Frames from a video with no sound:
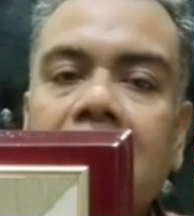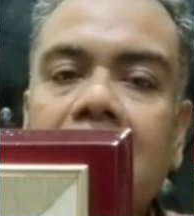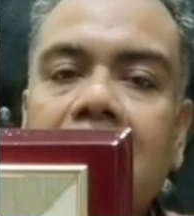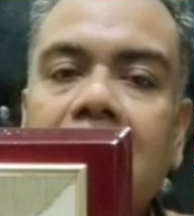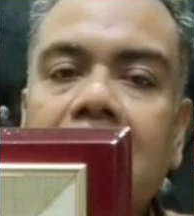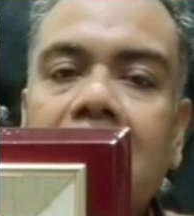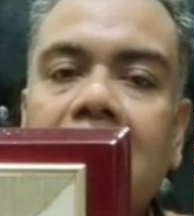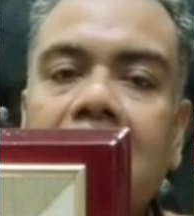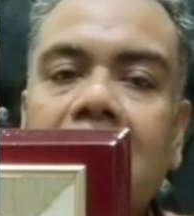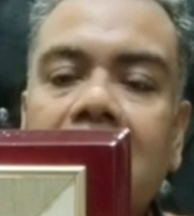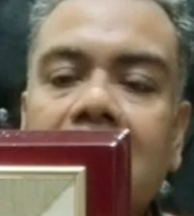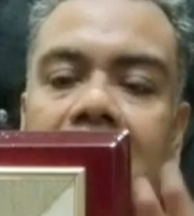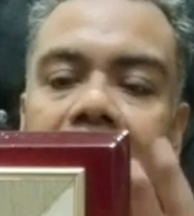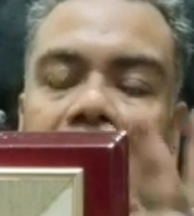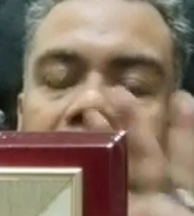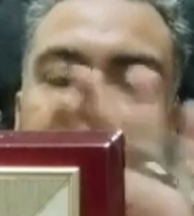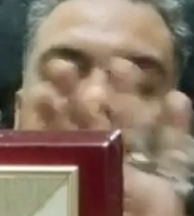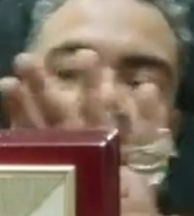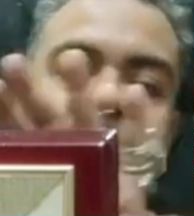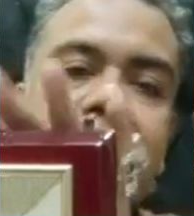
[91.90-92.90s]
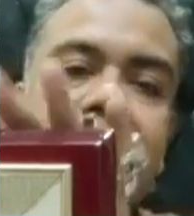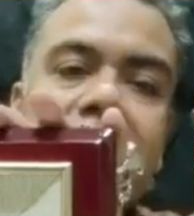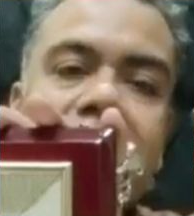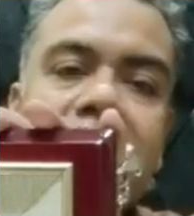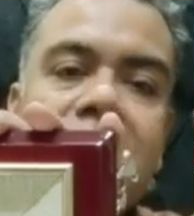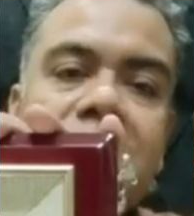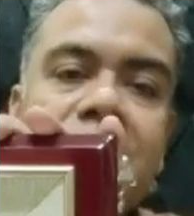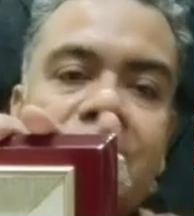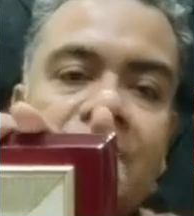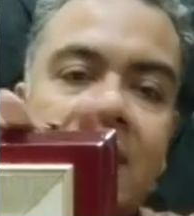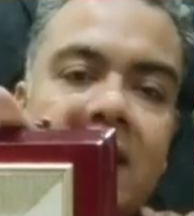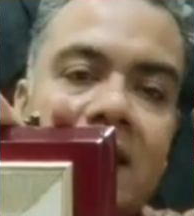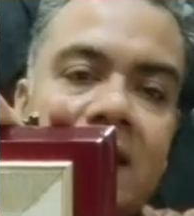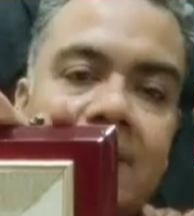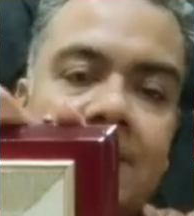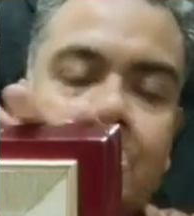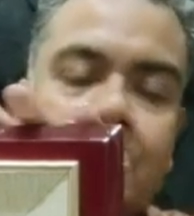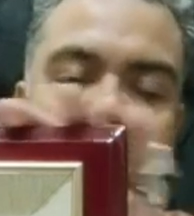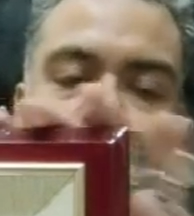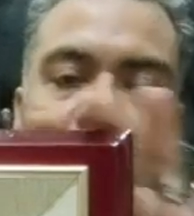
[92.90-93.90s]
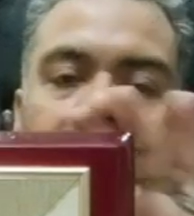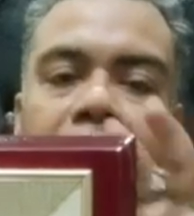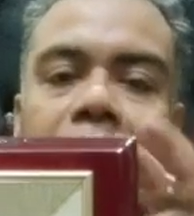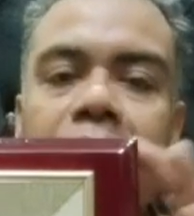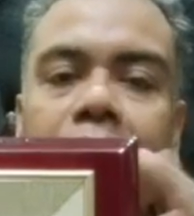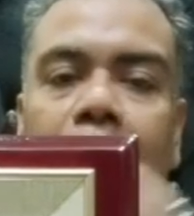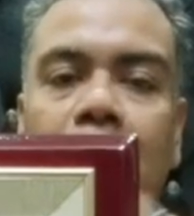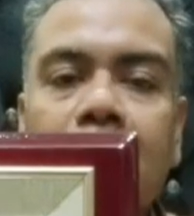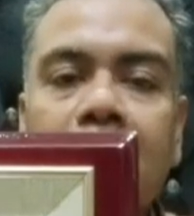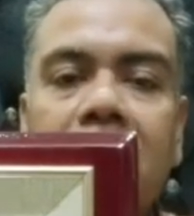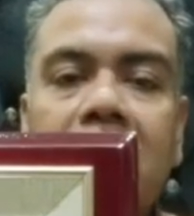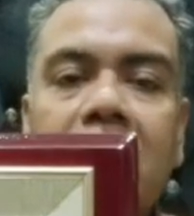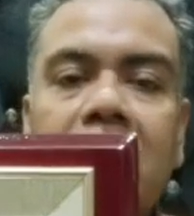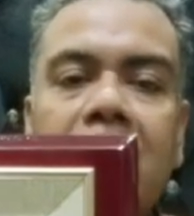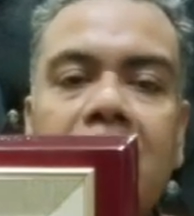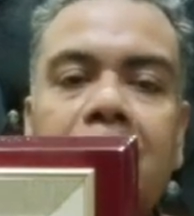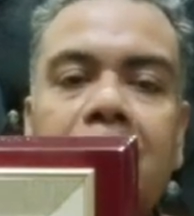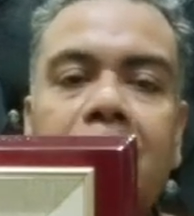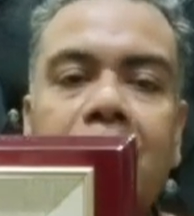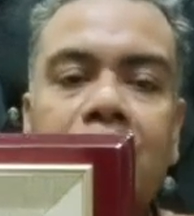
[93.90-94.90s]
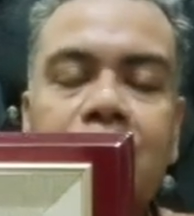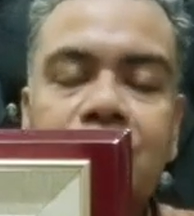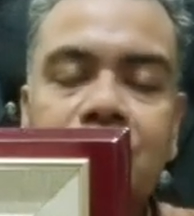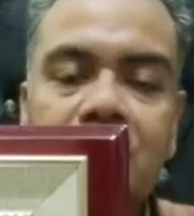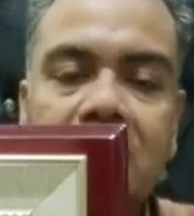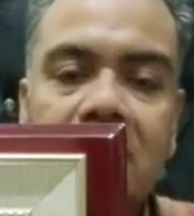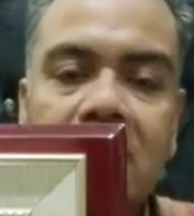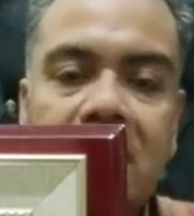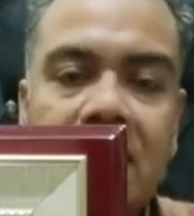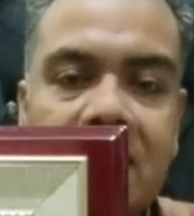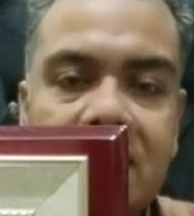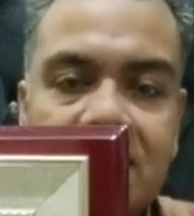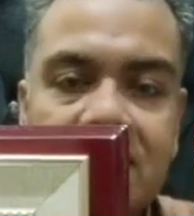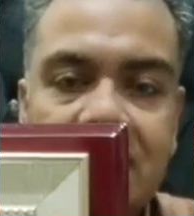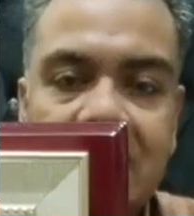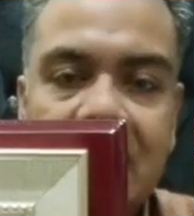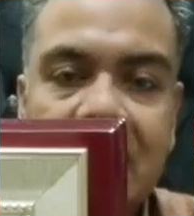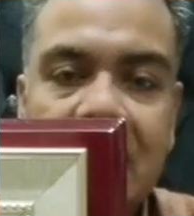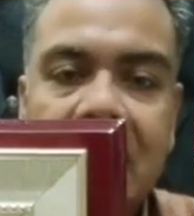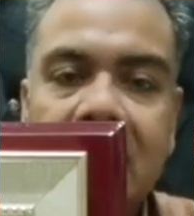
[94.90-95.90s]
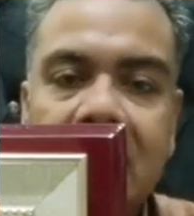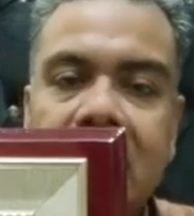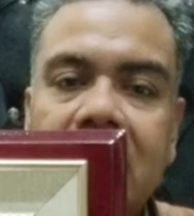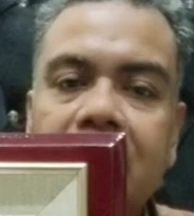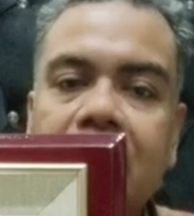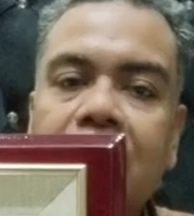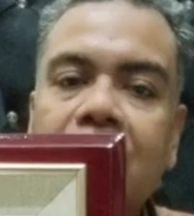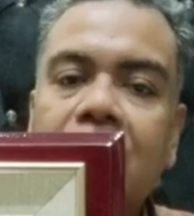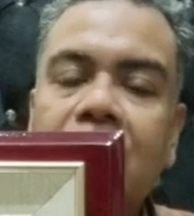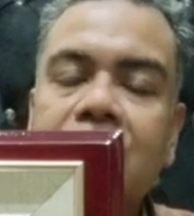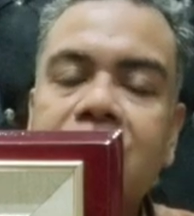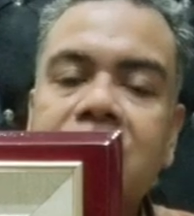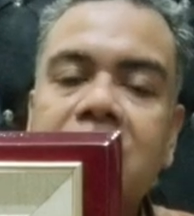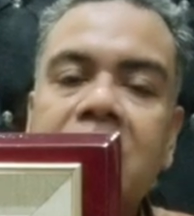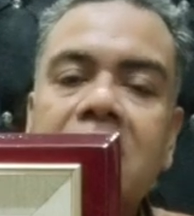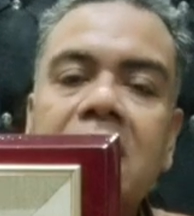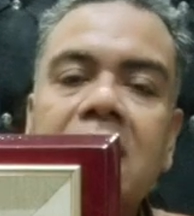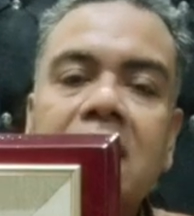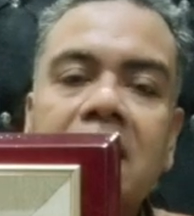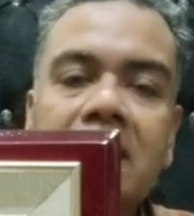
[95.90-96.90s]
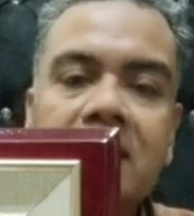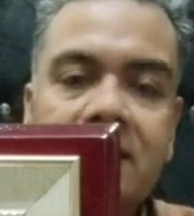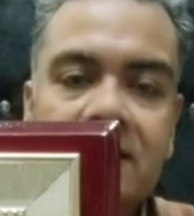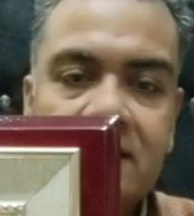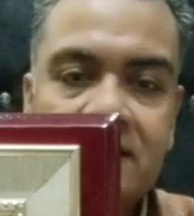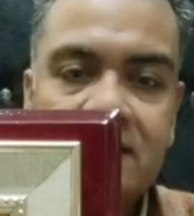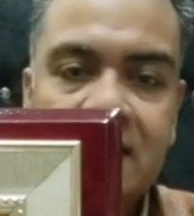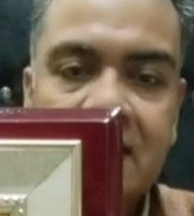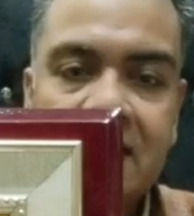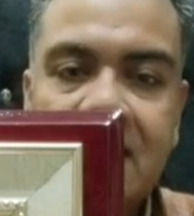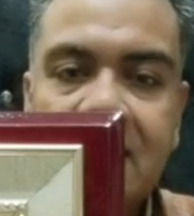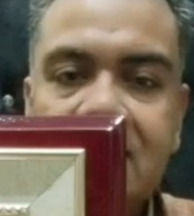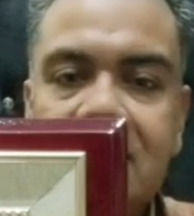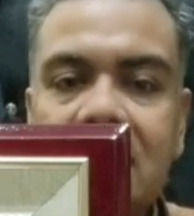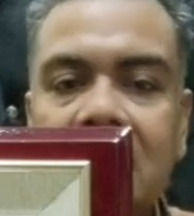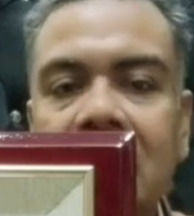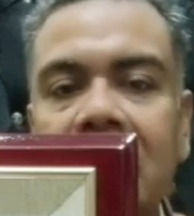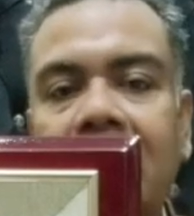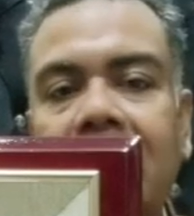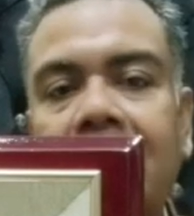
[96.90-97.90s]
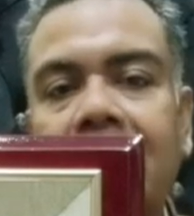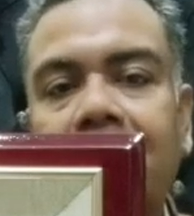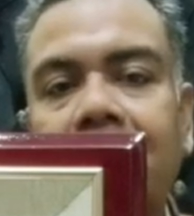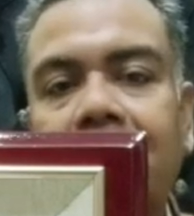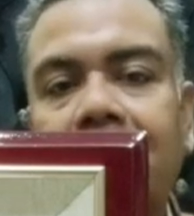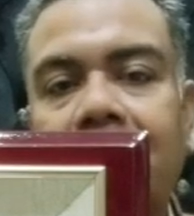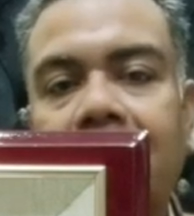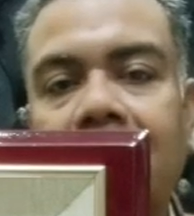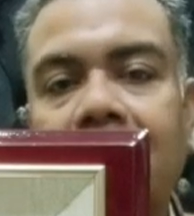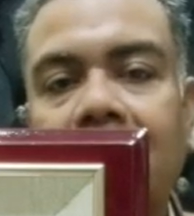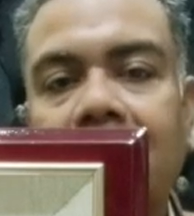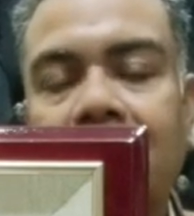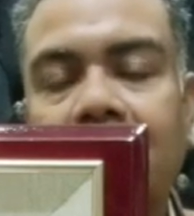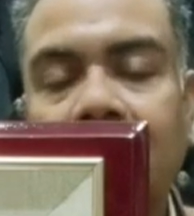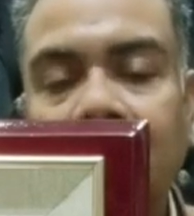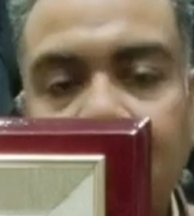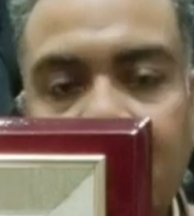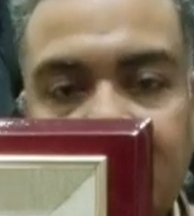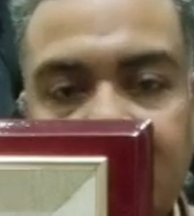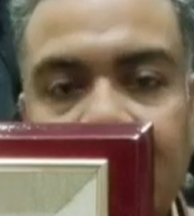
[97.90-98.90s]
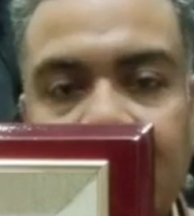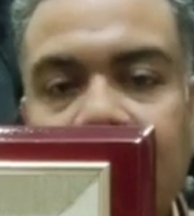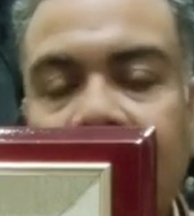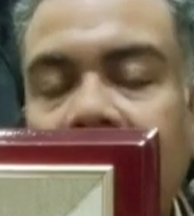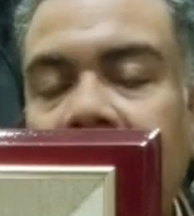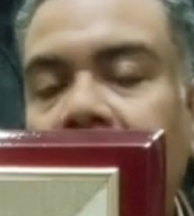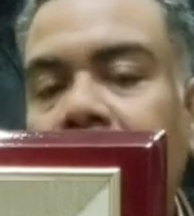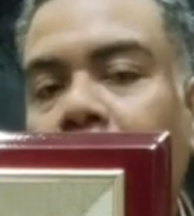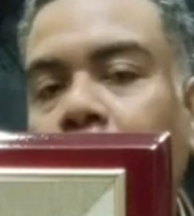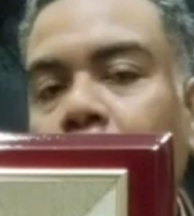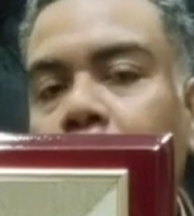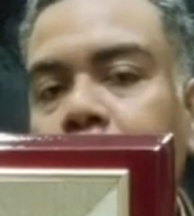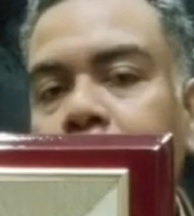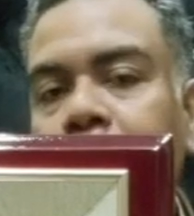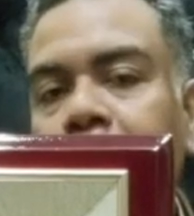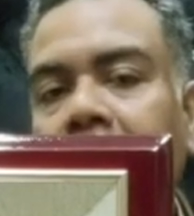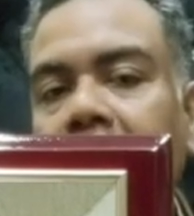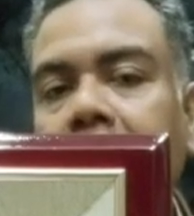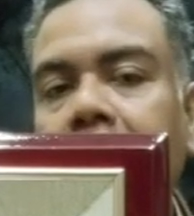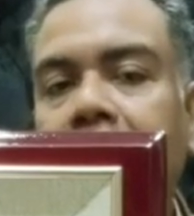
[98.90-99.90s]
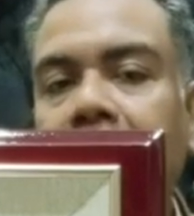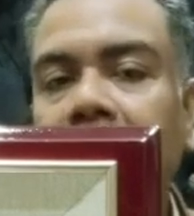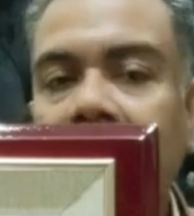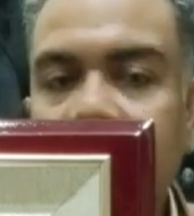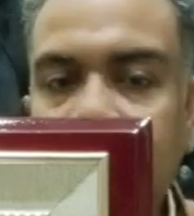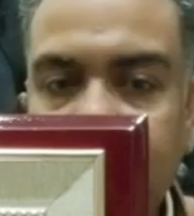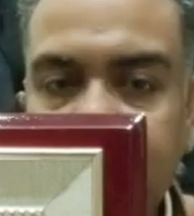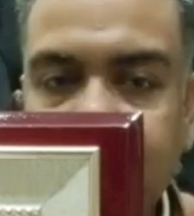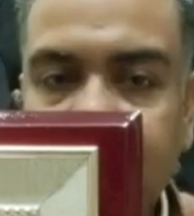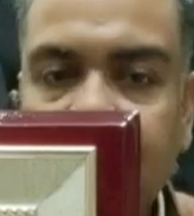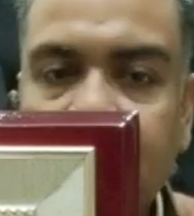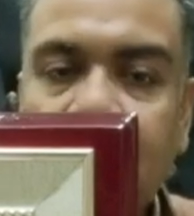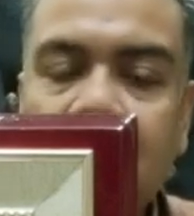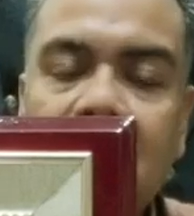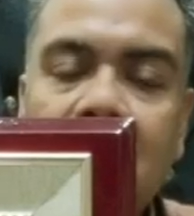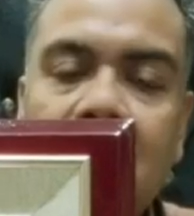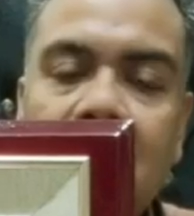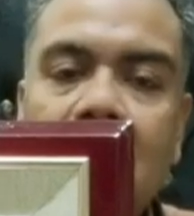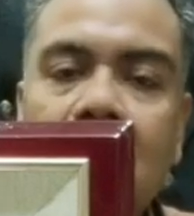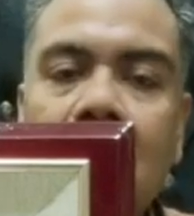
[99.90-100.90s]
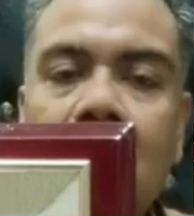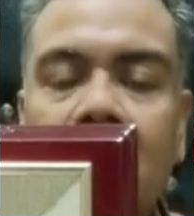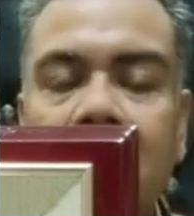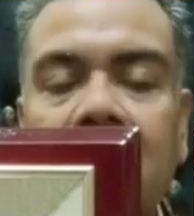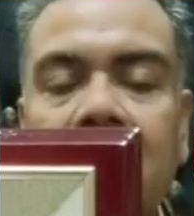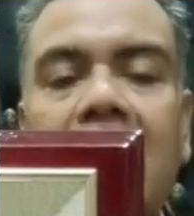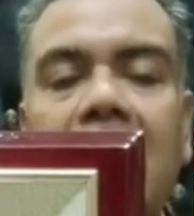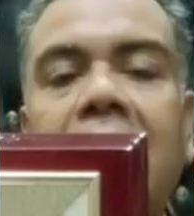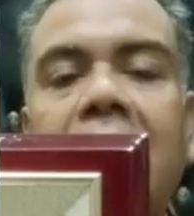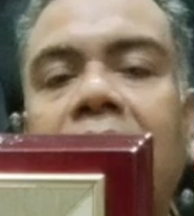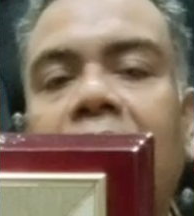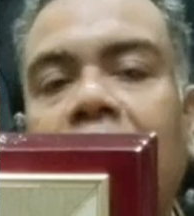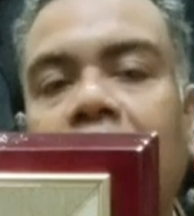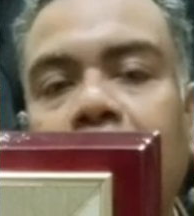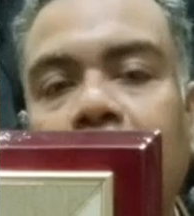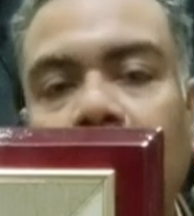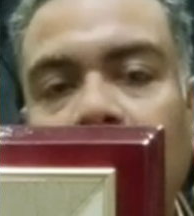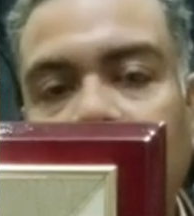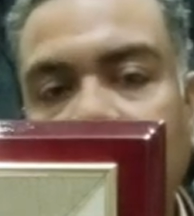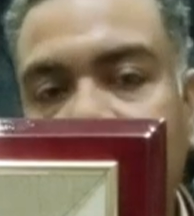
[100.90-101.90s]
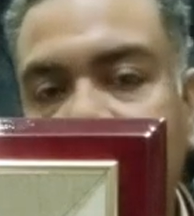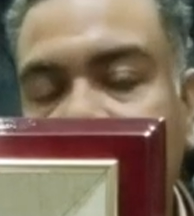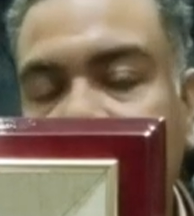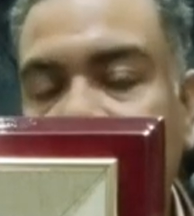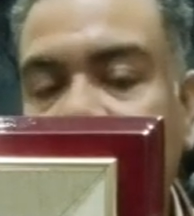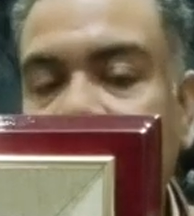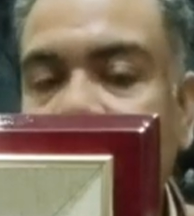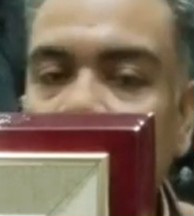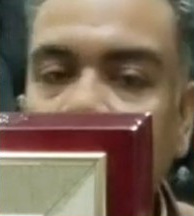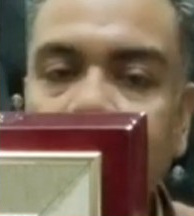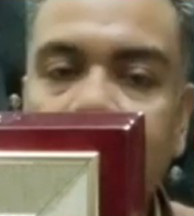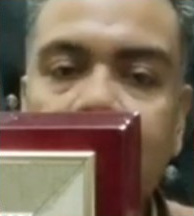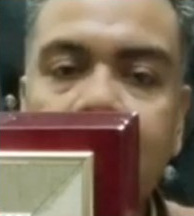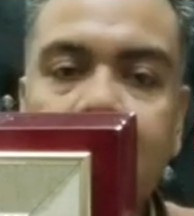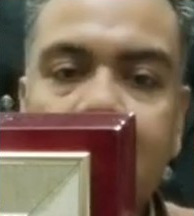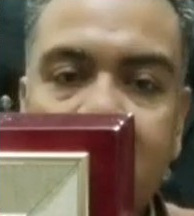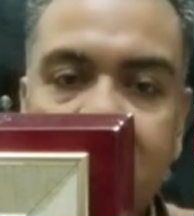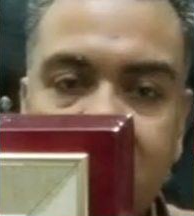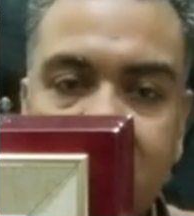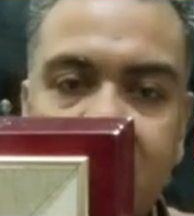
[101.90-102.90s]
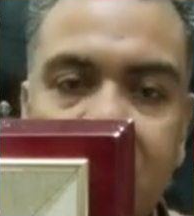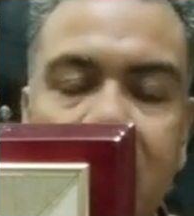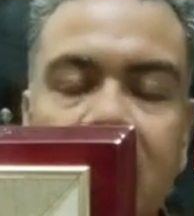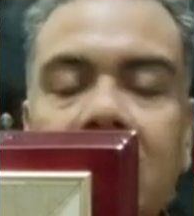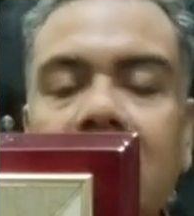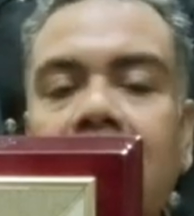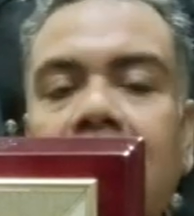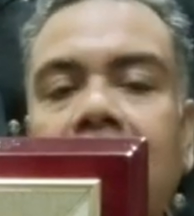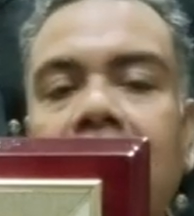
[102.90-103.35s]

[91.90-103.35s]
Uh, this is very important for me personally as a director because this has uh, further reinforced my belief on the kind of movies that I have been making.